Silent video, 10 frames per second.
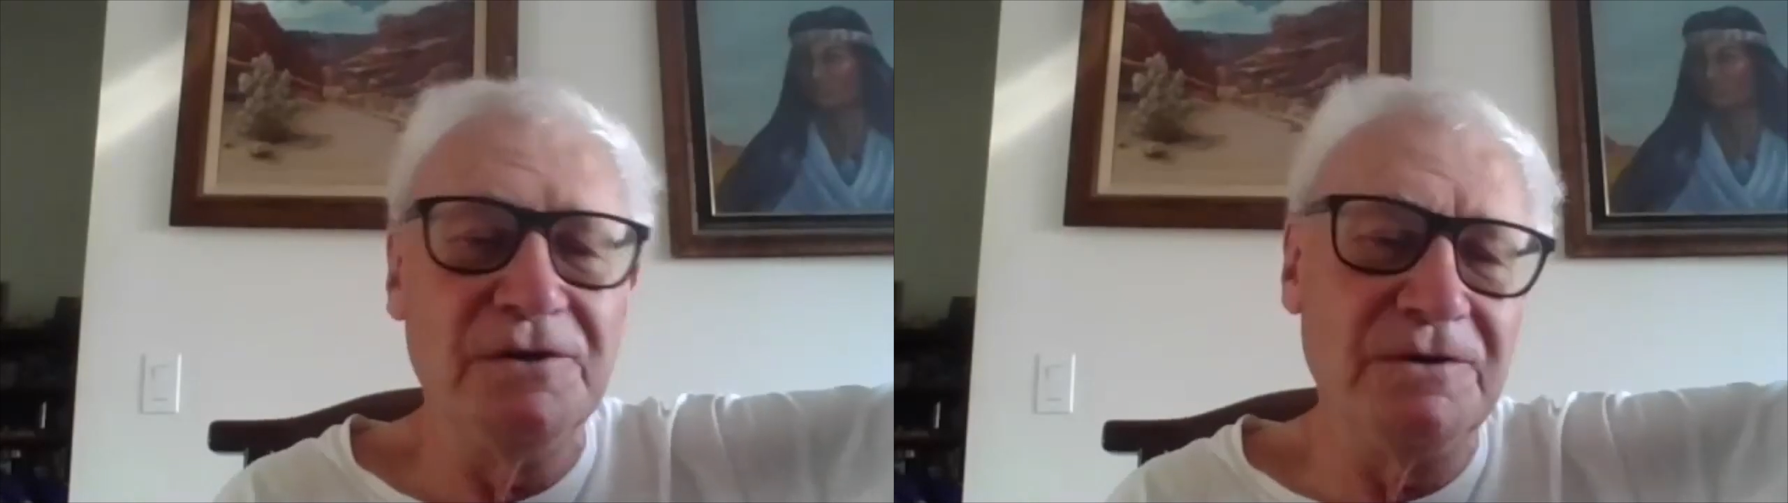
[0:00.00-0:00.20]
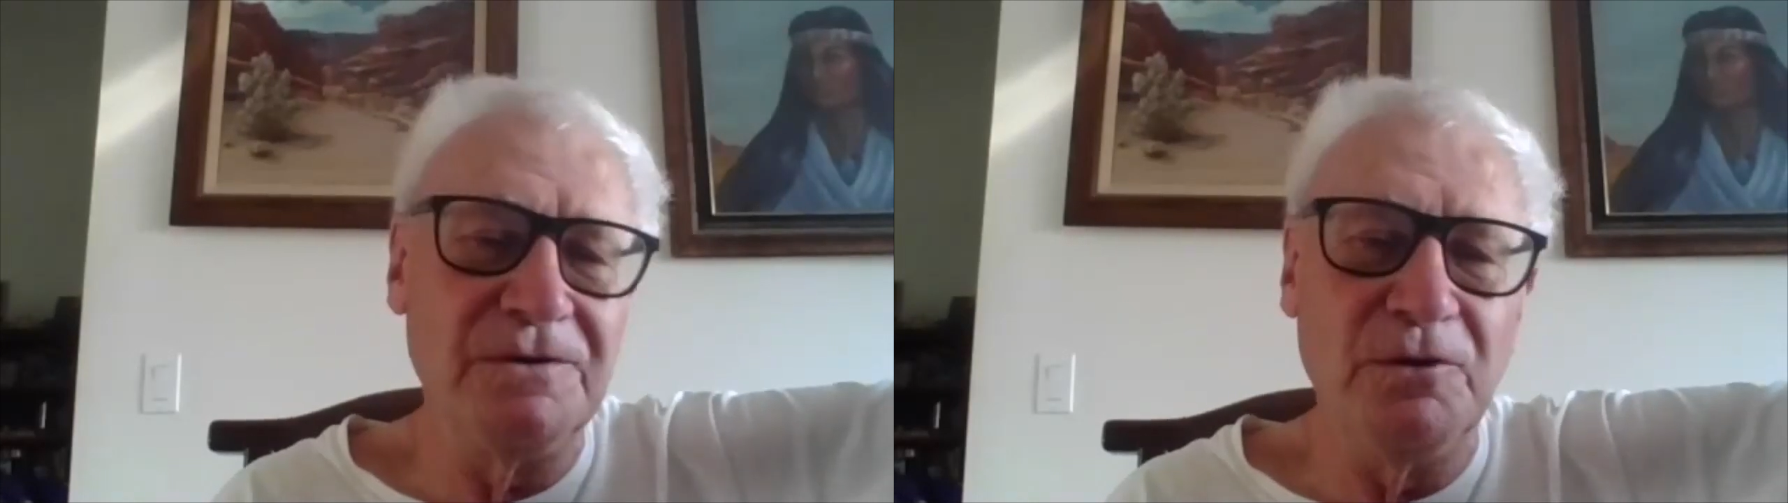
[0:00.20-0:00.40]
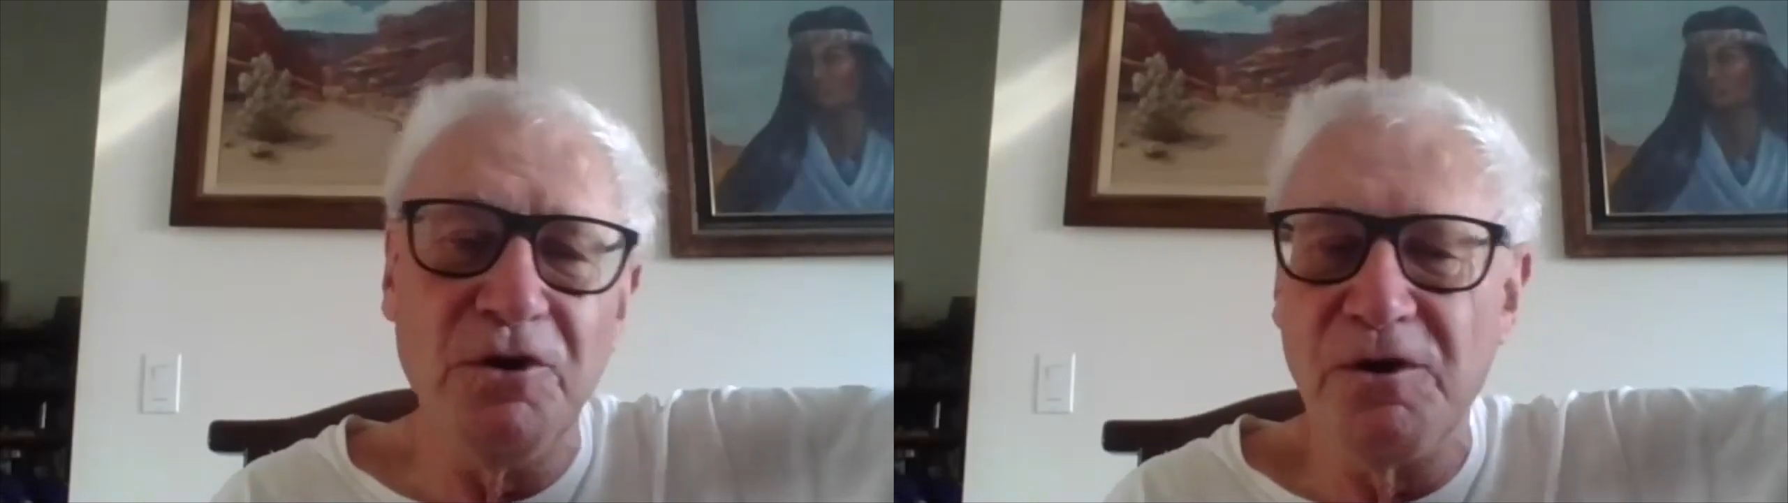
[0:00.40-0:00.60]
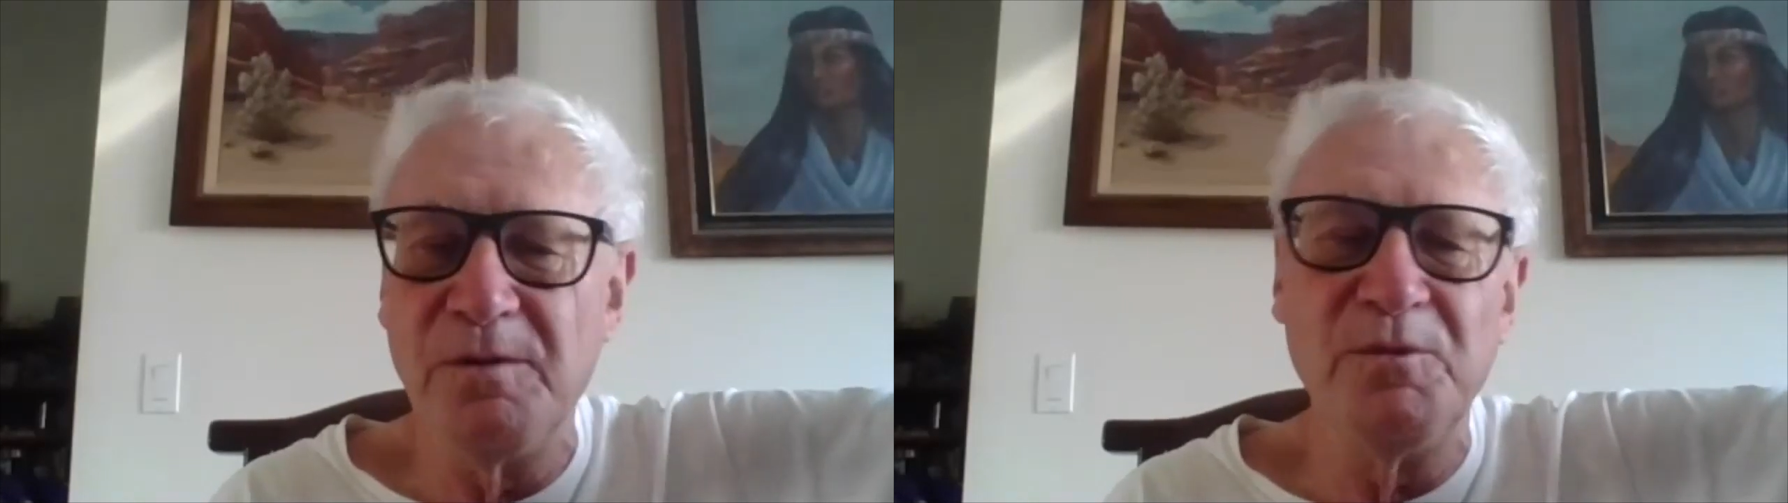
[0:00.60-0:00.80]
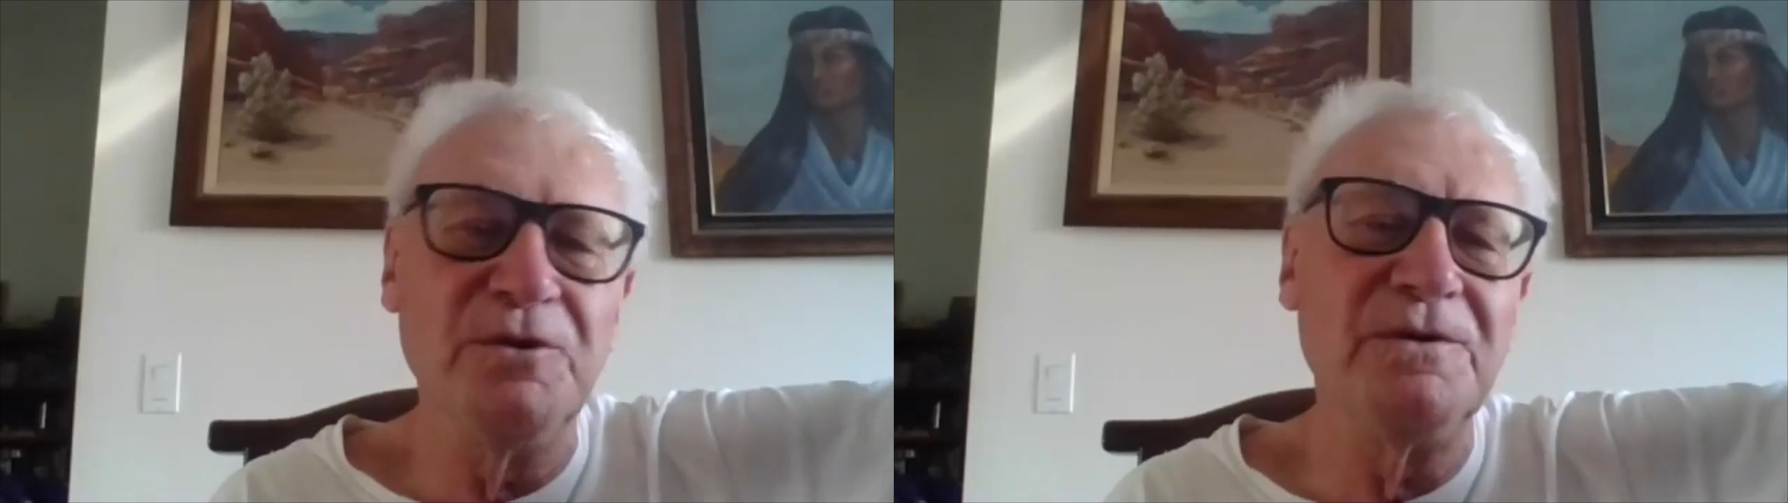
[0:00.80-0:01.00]
or
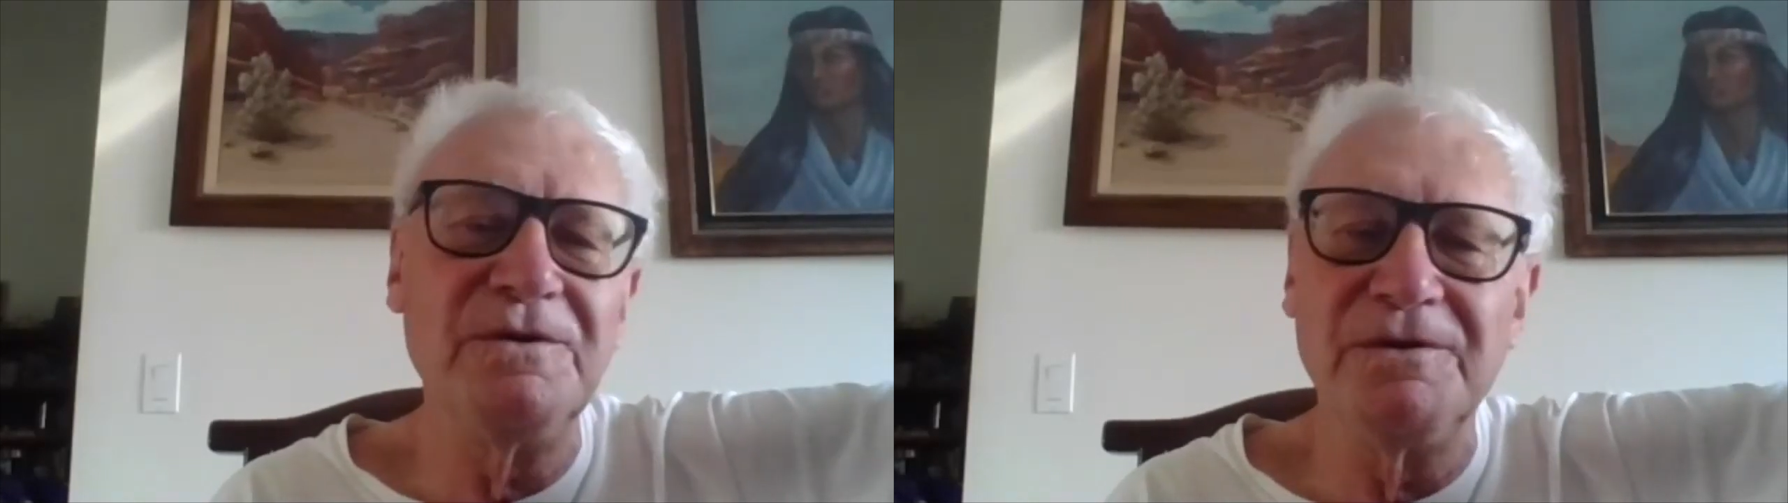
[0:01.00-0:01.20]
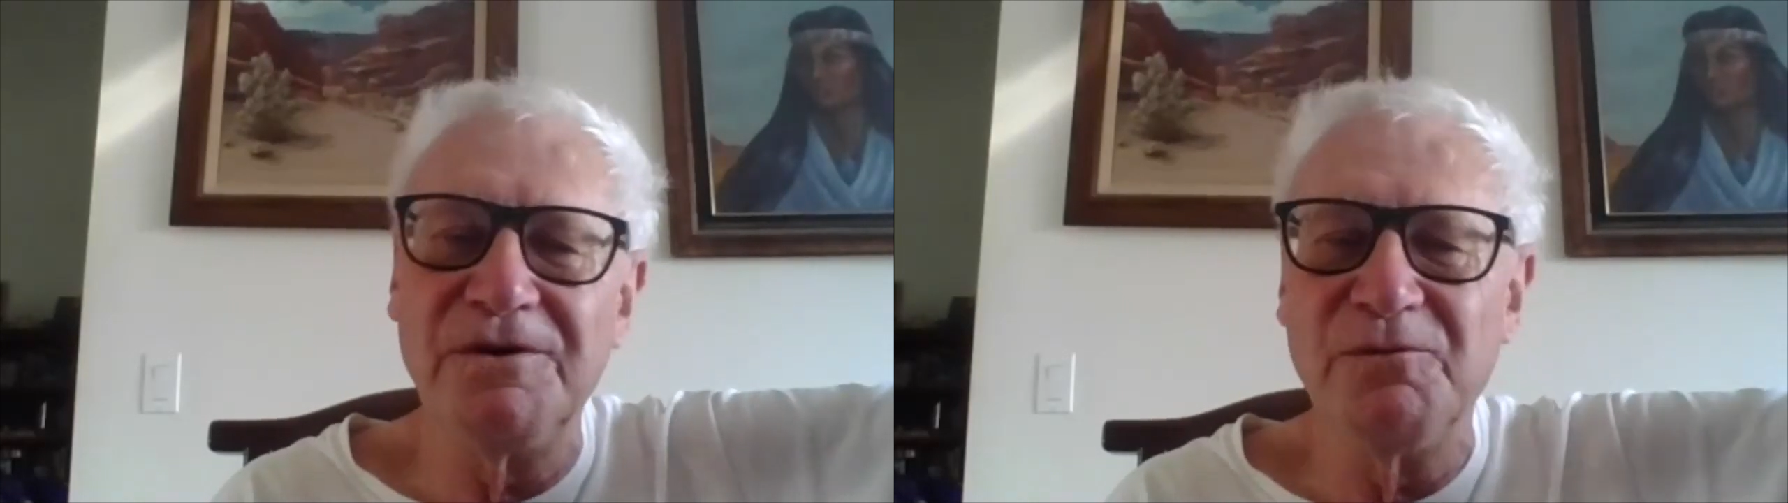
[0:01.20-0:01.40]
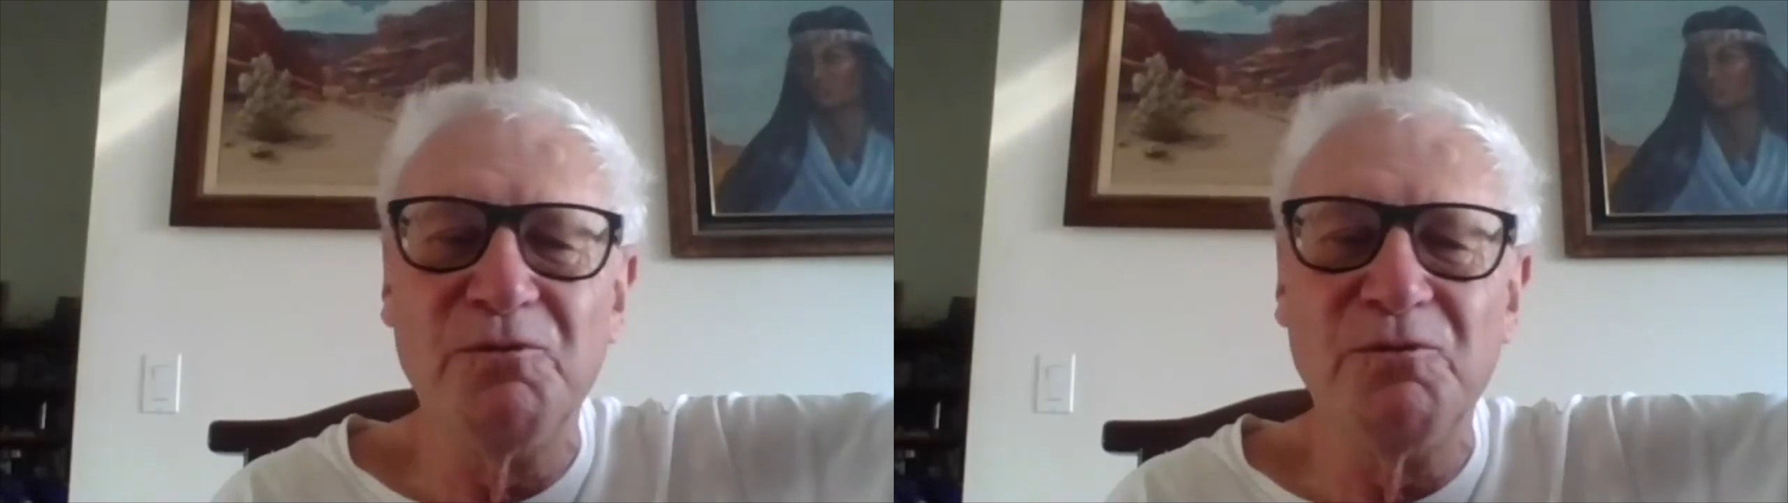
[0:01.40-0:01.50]
armor or